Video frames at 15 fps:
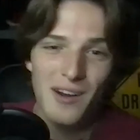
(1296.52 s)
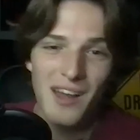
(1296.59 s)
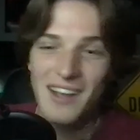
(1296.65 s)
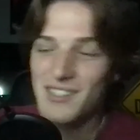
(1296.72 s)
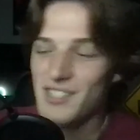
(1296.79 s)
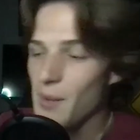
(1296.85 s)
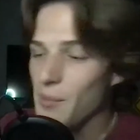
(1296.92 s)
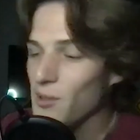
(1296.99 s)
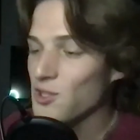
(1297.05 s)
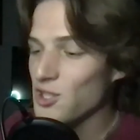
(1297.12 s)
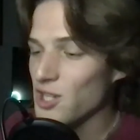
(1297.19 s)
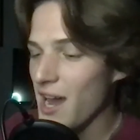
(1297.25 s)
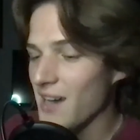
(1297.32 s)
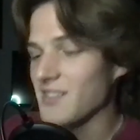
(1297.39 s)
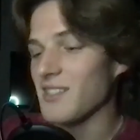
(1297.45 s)
I double
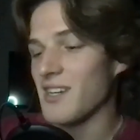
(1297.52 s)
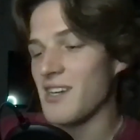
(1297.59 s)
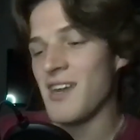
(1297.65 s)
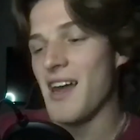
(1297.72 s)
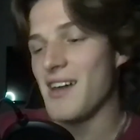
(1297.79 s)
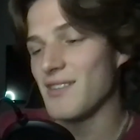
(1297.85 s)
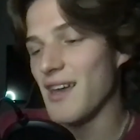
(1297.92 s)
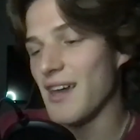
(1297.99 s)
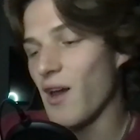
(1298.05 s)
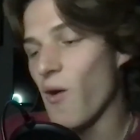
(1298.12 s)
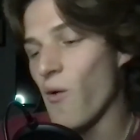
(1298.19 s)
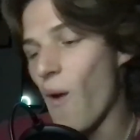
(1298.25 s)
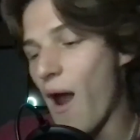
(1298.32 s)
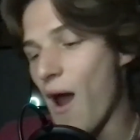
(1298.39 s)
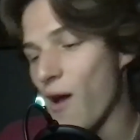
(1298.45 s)
checked. It has like
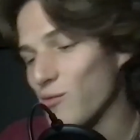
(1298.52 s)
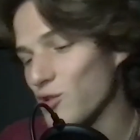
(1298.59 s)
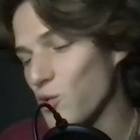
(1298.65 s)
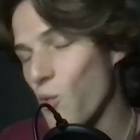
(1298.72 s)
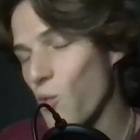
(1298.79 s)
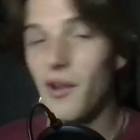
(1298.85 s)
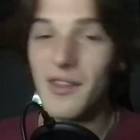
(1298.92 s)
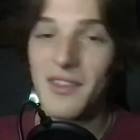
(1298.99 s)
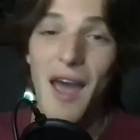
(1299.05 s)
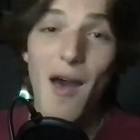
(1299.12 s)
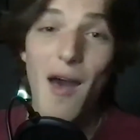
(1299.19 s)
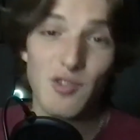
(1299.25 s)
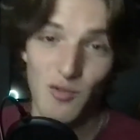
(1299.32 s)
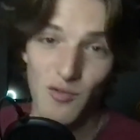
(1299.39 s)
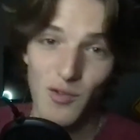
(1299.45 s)
around
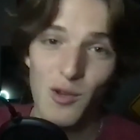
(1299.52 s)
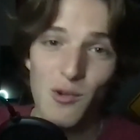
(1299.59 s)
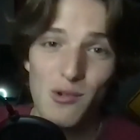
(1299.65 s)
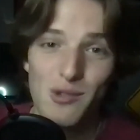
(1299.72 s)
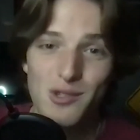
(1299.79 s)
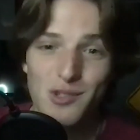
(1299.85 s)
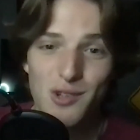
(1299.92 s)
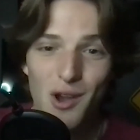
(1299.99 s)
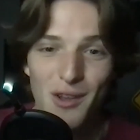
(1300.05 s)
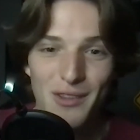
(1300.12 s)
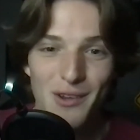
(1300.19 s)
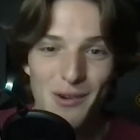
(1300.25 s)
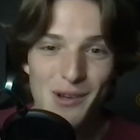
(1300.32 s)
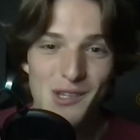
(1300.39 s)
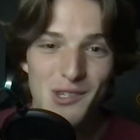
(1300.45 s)
20,000 views on
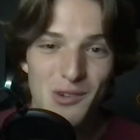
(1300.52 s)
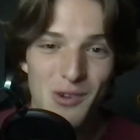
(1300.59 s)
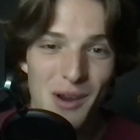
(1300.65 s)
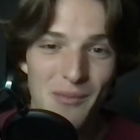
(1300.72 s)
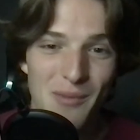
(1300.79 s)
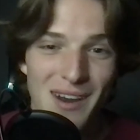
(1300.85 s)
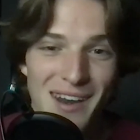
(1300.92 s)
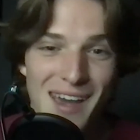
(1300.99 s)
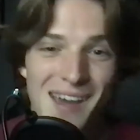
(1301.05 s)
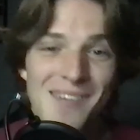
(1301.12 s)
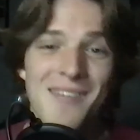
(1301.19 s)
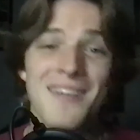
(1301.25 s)
their Instagram right now.